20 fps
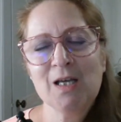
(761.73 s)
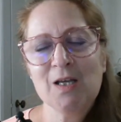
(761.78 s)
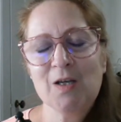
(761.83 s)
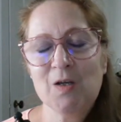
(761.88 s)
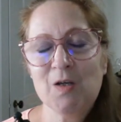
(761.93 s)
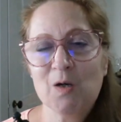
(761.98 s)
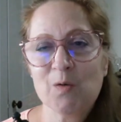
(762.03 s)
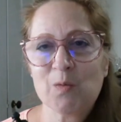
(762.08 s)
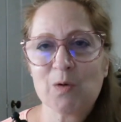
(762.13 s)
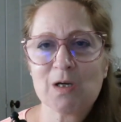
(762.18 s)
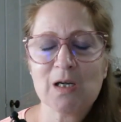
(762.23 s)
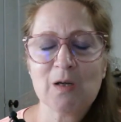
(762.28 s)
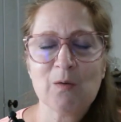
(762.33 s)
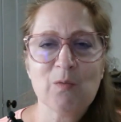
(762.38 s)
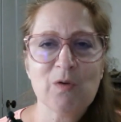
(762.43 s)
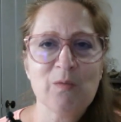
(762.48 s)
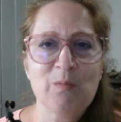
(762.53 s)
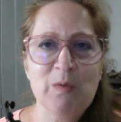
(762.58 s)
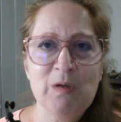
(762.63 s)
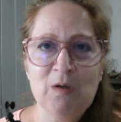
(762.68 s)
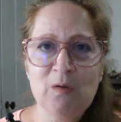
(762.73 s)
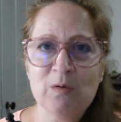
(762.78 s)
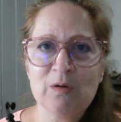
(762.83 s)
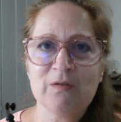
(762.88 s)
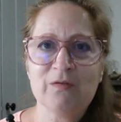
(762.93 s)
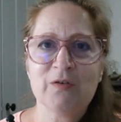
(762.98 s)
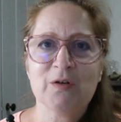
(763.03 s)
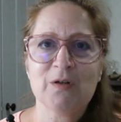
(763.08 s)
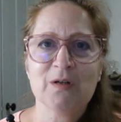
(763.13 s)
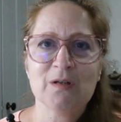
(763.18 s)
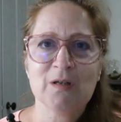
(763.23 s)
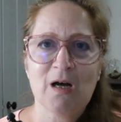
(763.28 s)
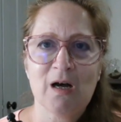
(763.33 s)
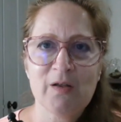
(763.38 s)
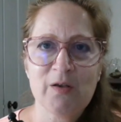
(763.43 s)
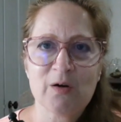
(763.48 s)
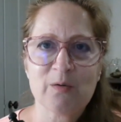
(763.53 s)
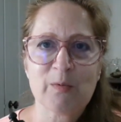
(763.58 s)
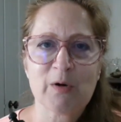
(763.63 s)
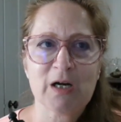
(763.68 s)
you know, working with beautiful
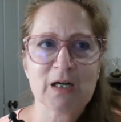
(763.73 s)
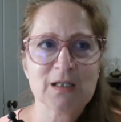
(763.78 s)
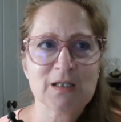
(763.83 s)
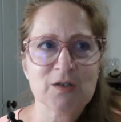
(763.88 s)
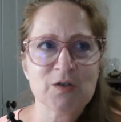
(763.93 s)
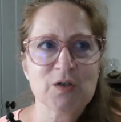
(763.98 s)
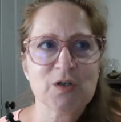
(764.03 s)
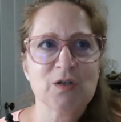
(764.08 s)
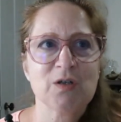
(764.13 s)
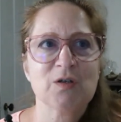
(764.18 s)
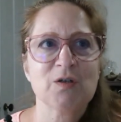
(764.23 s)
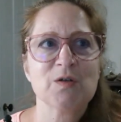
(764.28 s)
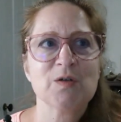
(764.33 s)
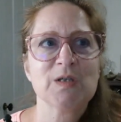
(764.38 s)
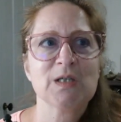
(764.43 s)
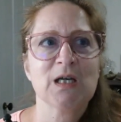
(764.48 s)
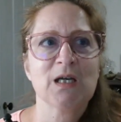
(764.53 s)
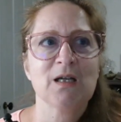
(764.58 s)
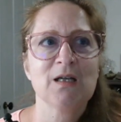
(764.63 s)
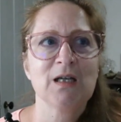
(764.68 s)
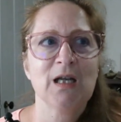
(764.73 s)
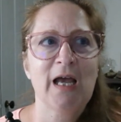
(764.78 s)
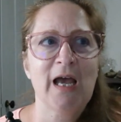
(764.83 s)
other practitioners and